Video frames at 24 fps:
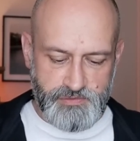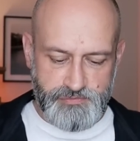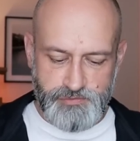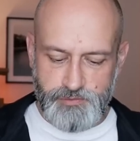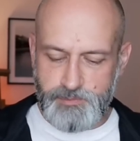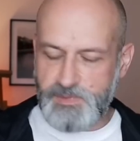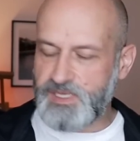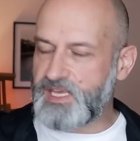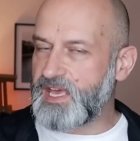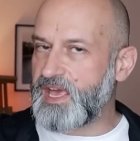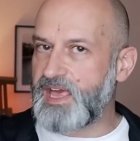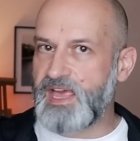for
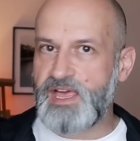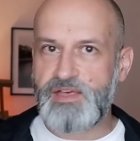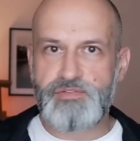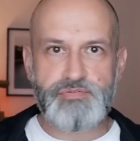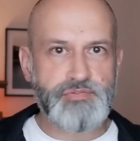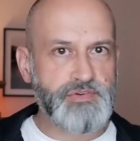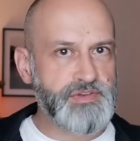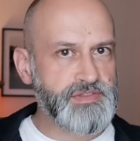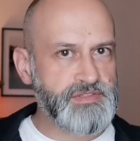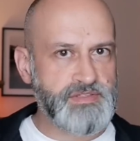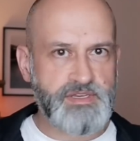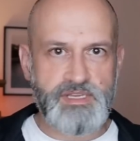me,
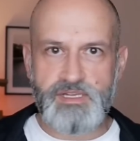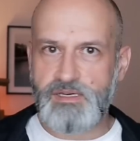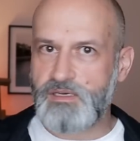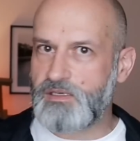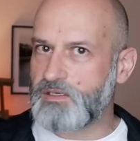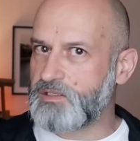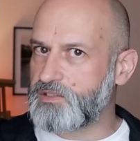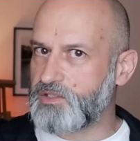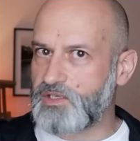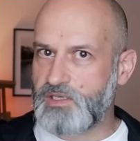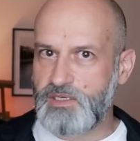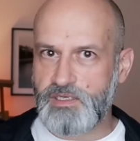everything
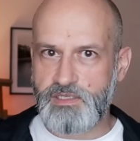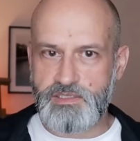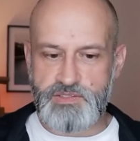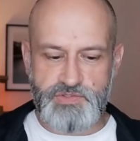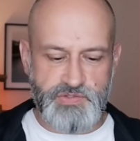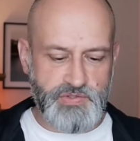looked good.